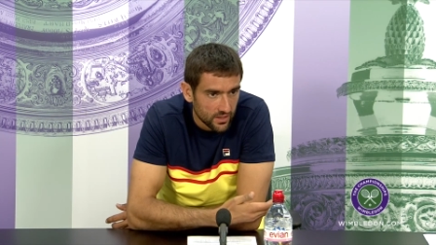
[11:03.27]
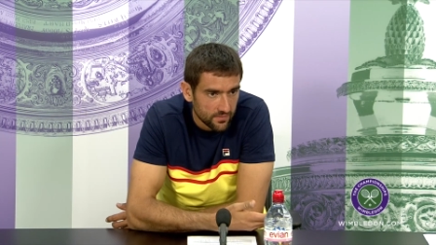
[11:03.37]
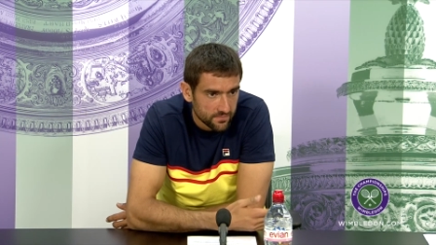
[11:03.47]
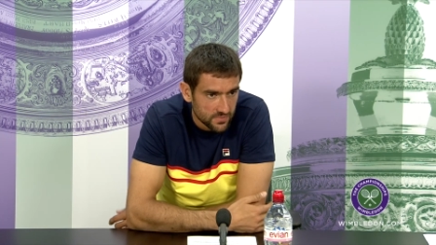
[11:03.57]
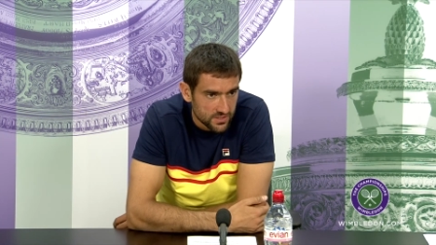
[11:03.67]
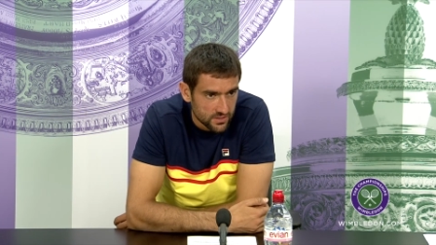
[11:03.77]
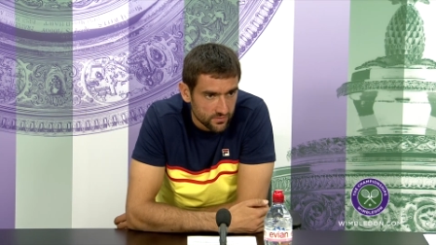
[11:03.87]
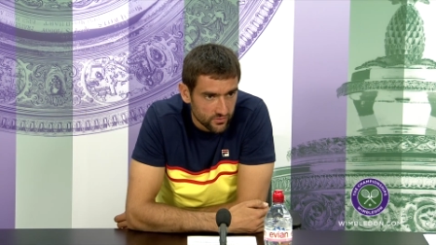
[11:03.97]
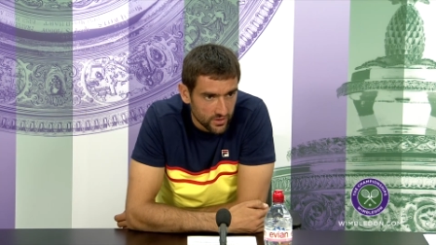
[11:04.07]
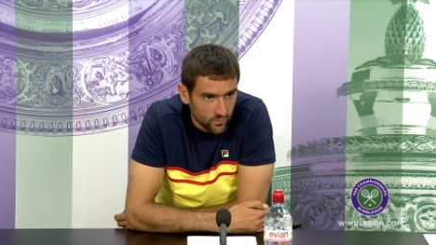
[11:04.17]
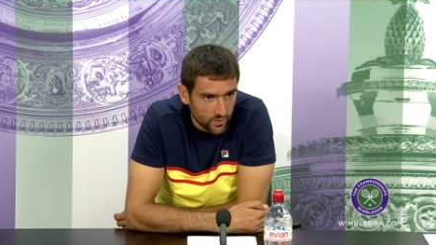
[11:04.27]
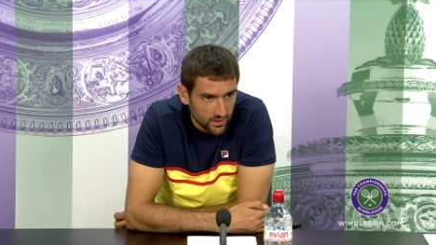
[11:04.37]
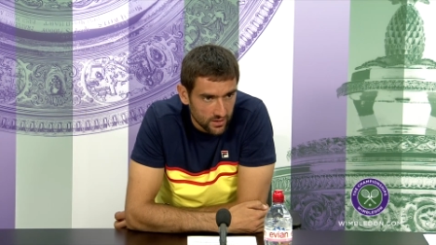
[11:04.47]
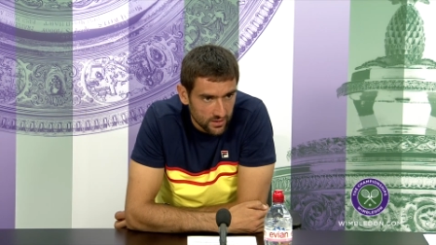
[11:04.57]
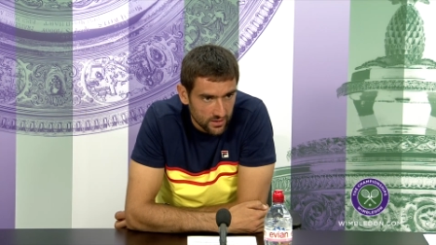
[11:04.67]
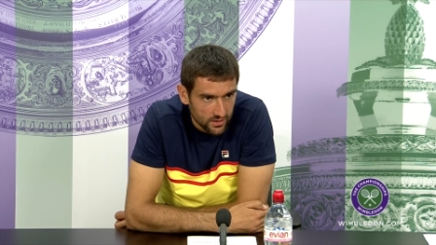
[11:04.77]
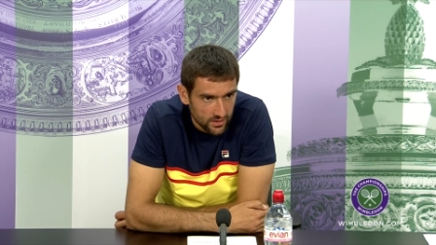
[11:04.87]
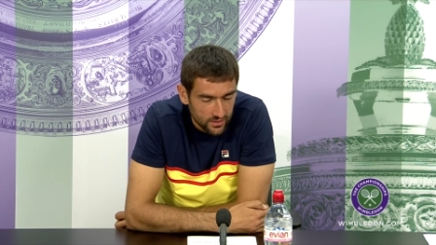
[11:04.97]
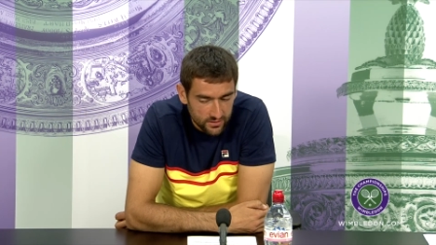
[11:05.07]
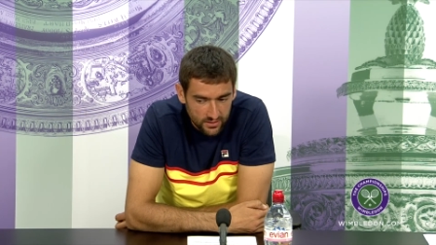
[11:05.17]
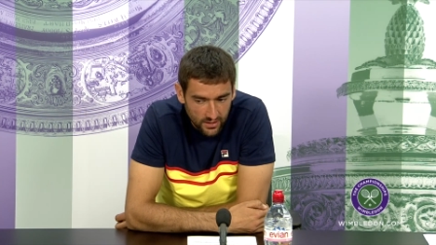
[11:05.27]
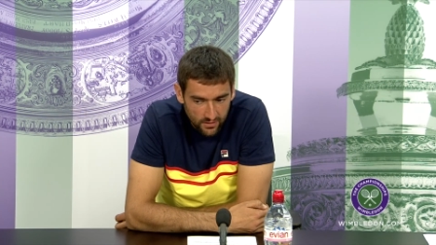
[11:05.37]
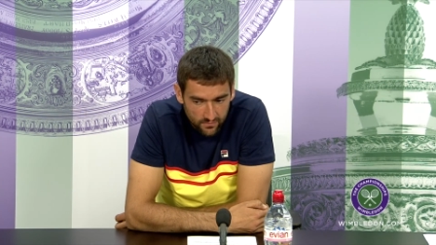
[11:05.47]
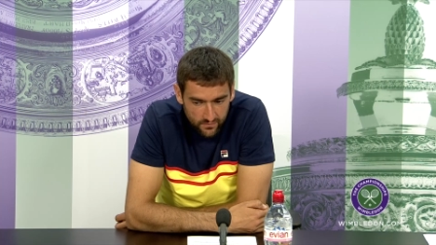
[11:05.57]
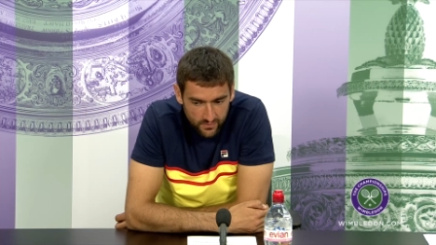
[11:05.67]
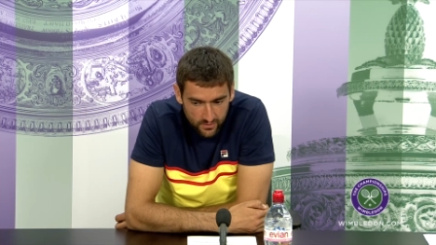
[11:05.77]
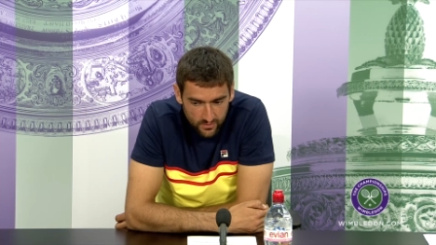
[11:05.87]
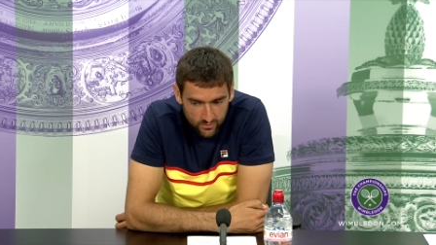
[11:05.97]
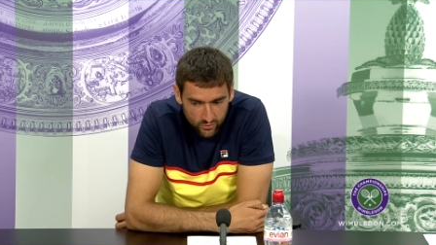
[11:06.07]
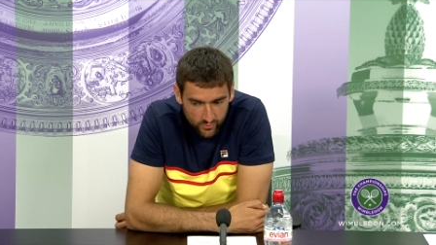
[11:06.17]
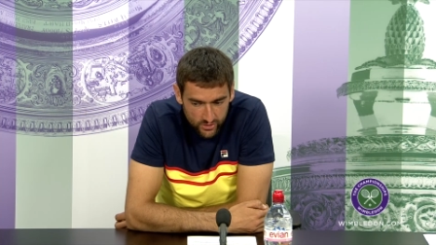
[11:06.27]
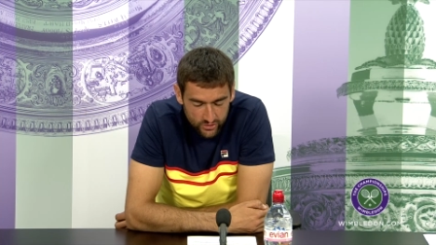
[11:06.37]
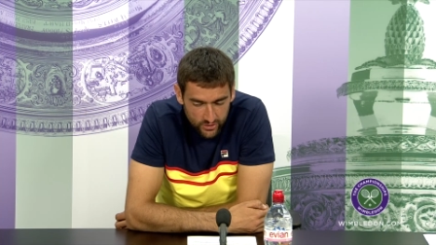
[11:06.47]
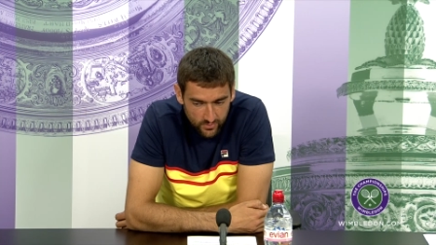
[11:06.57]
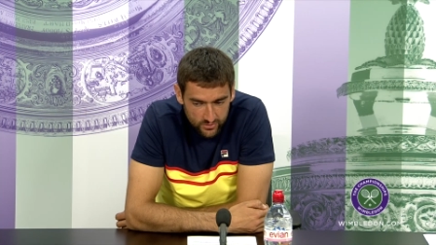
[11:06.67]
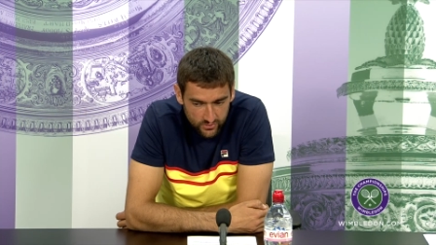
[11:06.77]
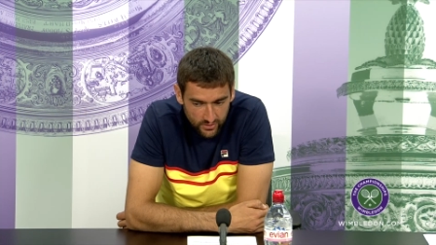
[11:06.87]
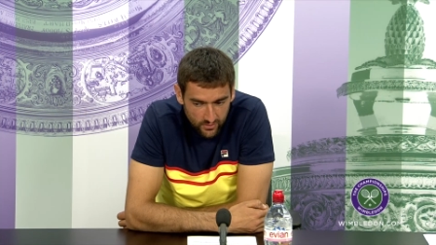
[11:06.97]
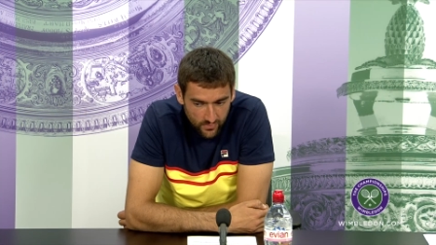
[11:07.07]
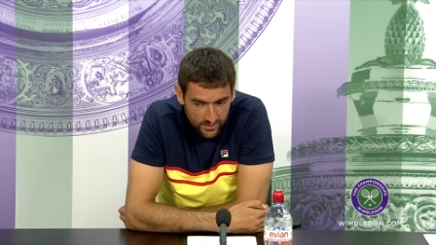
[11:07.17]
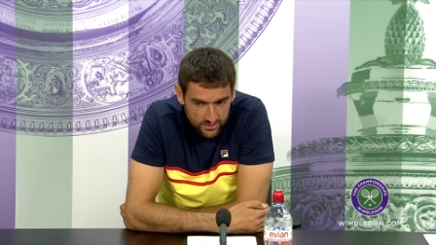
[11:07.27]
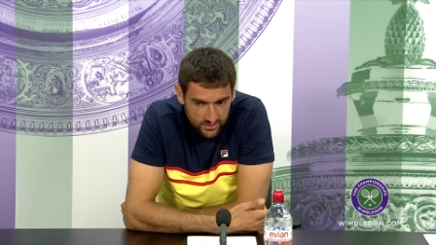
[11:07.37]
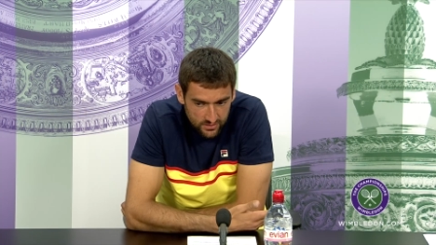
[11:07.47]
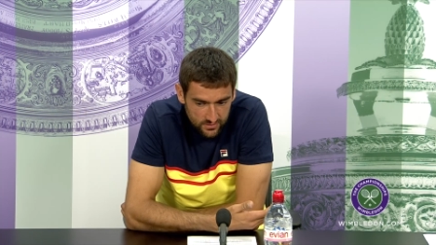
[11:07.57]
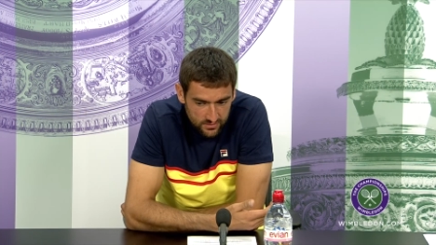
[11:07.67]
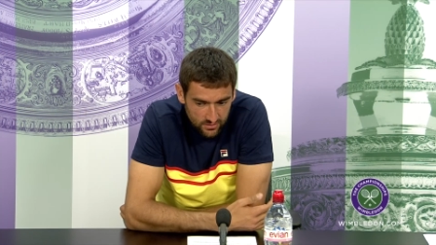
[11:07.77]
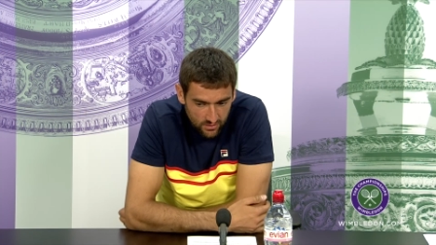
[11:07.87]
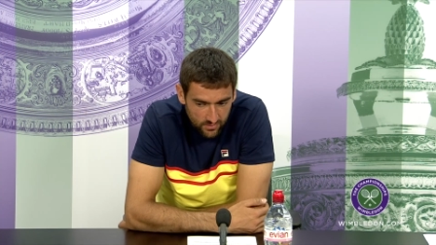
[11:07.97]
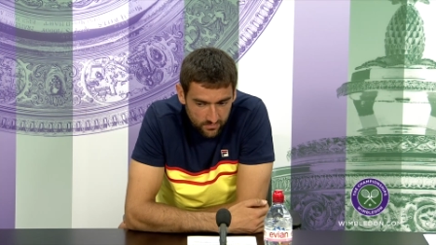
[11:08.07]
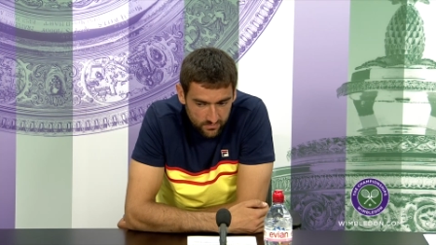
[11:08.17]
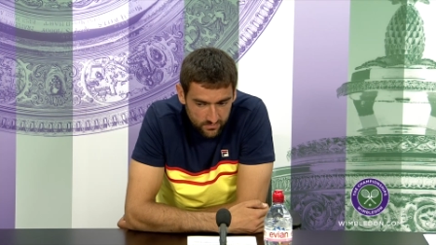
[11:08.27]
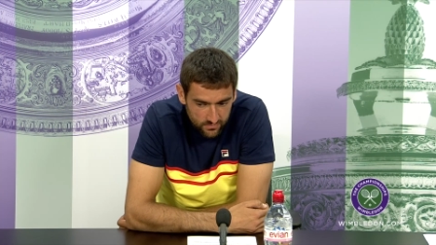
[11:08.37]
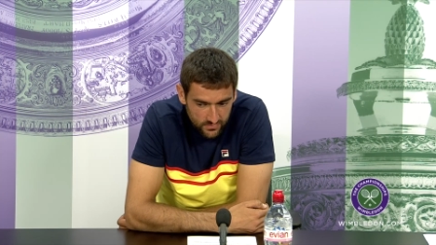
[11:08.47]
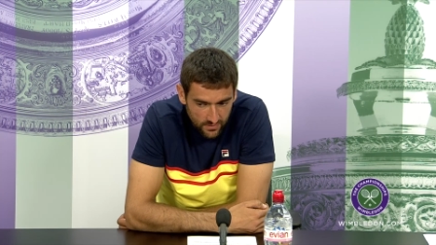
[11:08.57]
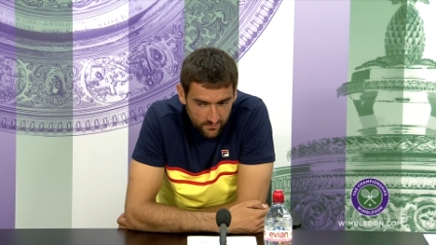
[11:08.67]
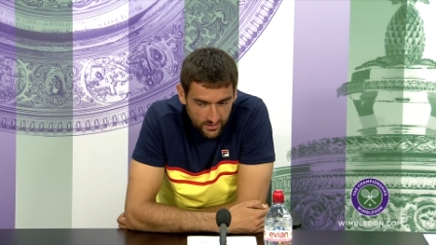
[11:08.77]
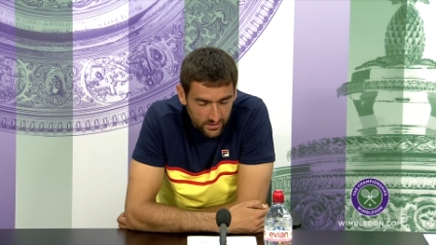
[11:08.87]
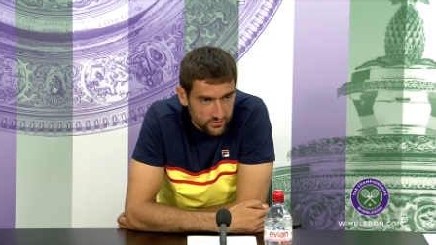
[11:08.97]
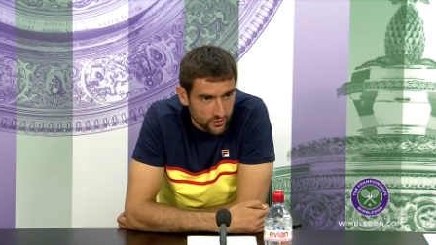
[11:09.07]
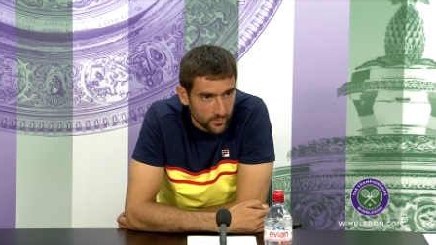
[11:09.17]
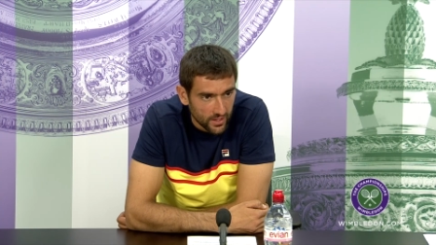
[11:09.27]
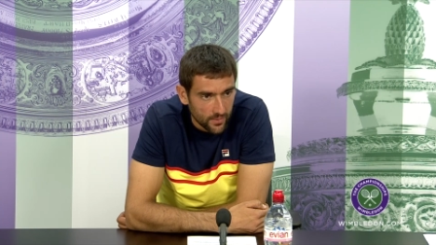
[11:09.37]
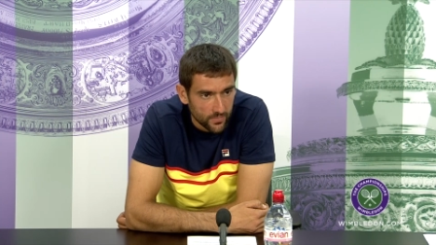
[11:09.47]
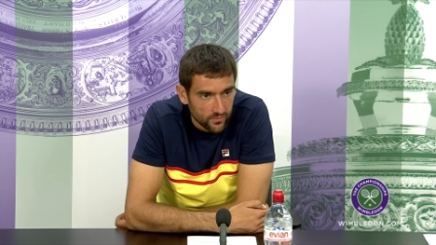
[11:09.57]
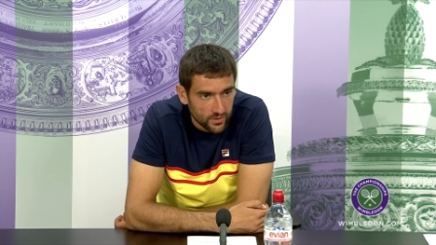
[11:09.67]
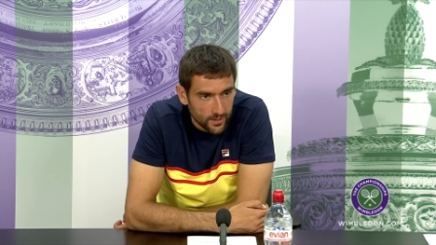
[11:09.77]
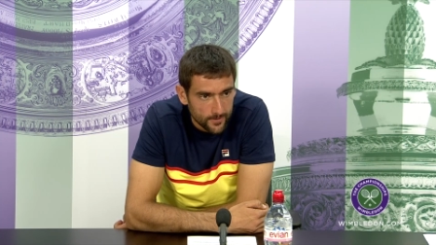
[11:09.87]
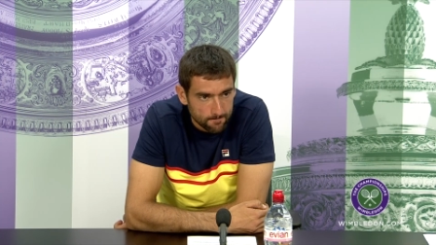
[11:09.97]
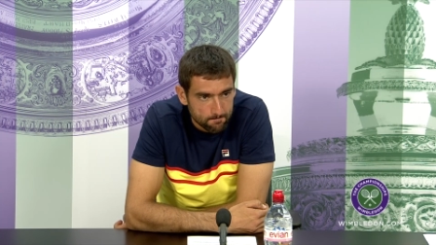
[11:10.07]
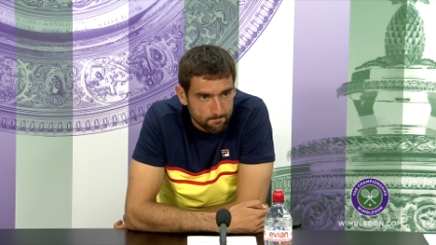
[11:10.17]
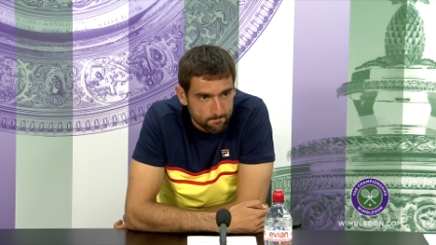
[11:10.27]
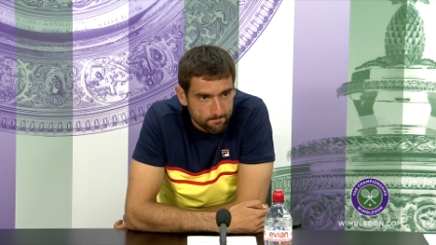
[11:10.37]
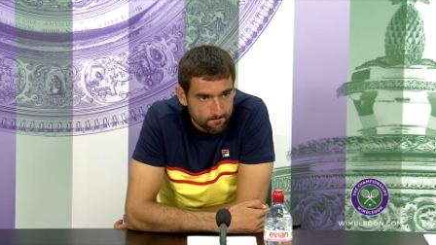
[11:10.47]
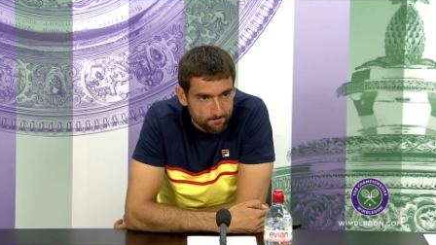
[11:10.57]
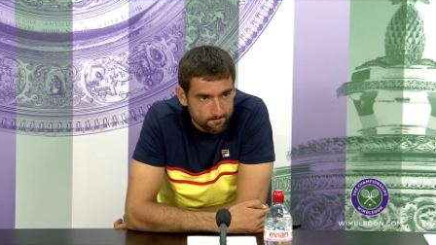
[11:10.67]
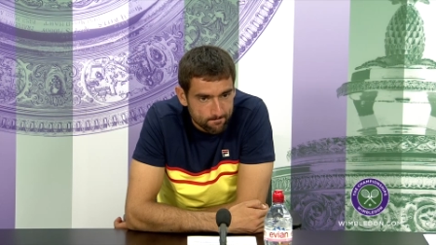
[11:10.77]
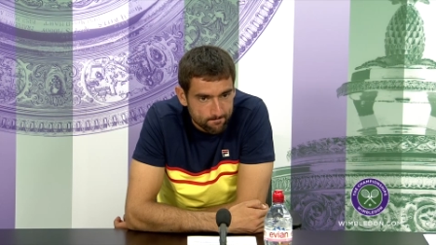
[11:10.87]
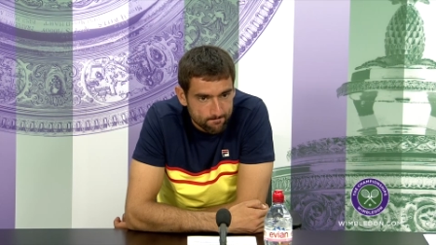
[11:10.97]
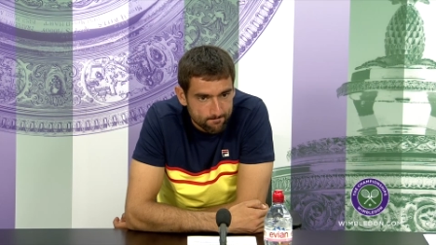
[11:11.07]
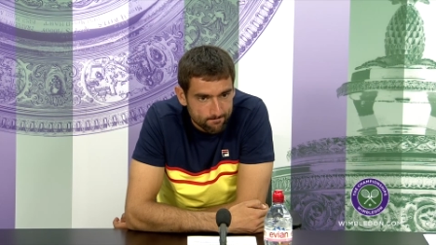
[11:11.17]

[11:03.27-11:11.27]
I served really well. I didn't have too much trouble during the match, and you know, I'm definitely extremely happy with that. Thank you.